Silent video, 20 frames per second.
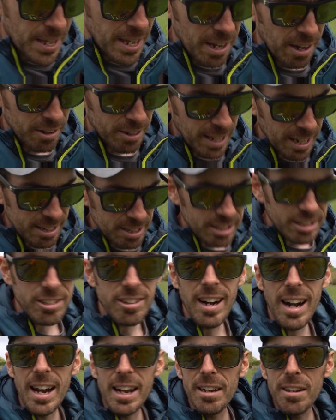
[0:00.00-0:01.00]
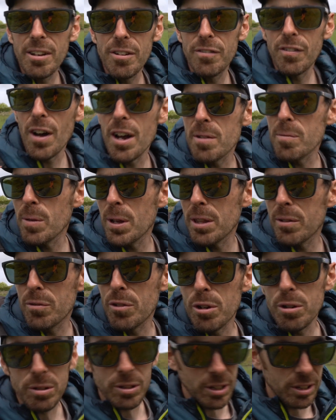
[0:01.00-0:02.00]
I'll get to the crag, find where the
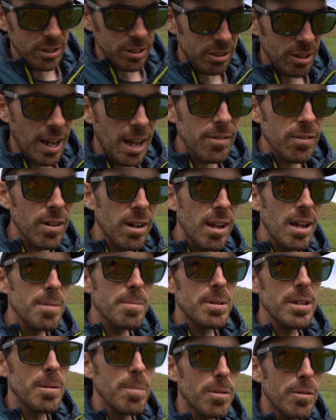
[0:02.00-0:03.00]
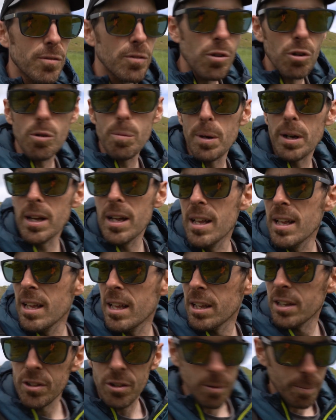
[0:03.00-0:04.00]
route is, because I have climbed here before but
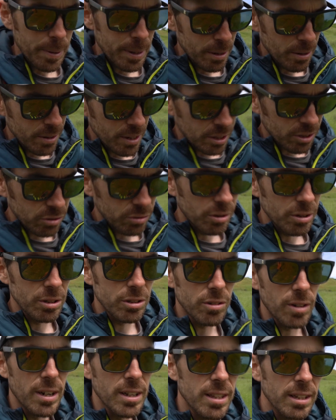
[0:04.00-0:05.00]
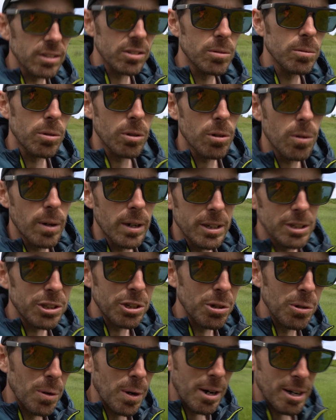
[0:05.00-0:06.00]
not been on this route or anything, so I'm not quite
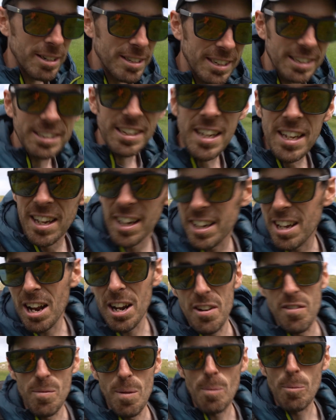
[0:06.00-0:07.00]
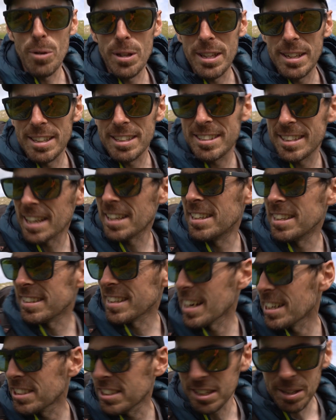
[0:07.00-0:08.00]
sure where it is. I can't even remember where the descent is
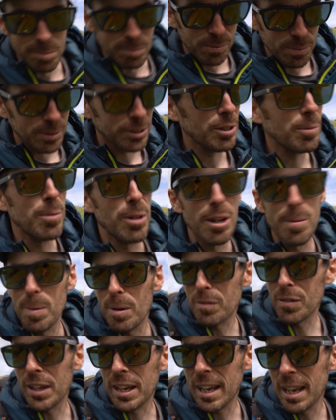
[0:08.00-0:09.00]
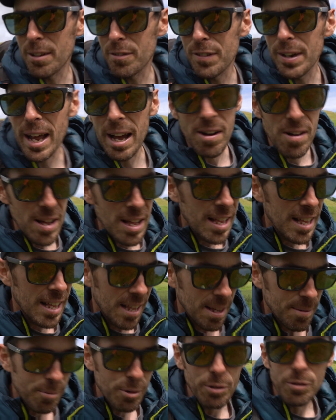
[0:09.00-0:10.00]
actually. I'm somewhere above the cliff now.
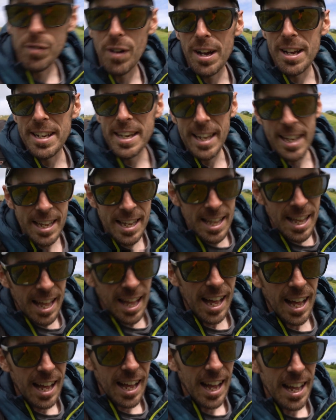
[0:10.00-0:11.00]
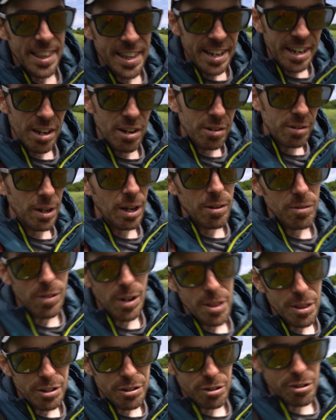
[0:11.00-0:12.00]
We'll find it, and then I'll
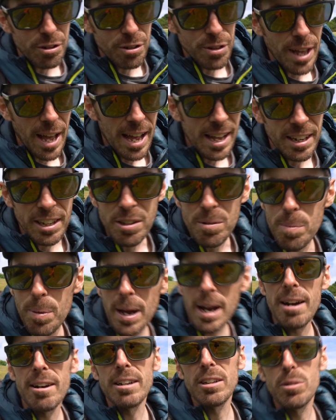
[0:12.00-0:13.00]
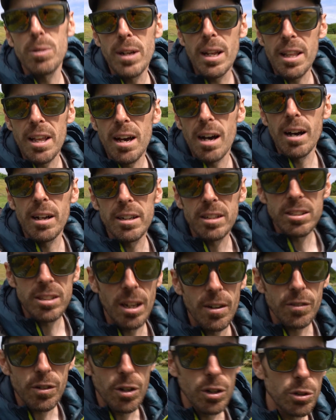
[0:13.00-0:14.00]
run through that and compare it to another harness that
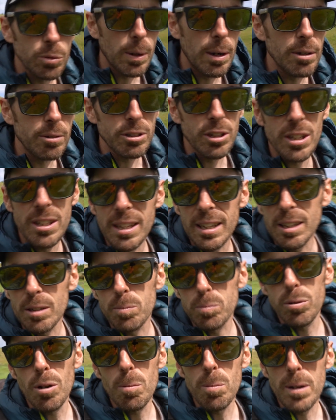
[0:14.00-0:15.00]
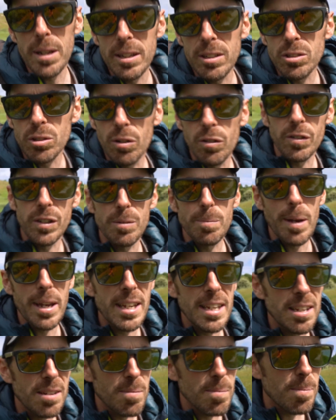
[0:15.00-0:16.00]
I've got as well, which I think is probably its
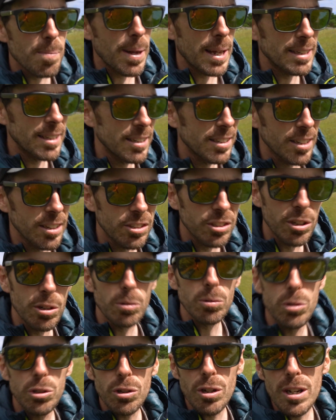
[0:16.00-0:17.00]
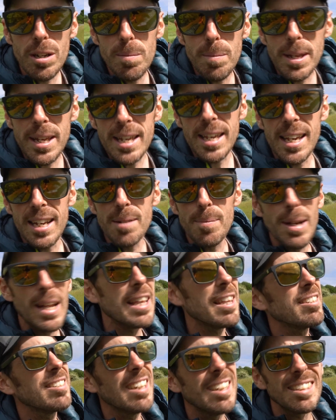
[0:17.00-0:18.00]
main competitor. So you'll join me in a
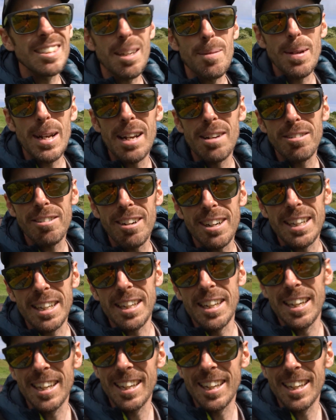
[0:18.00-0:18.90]
minute. The sun's coming out, great.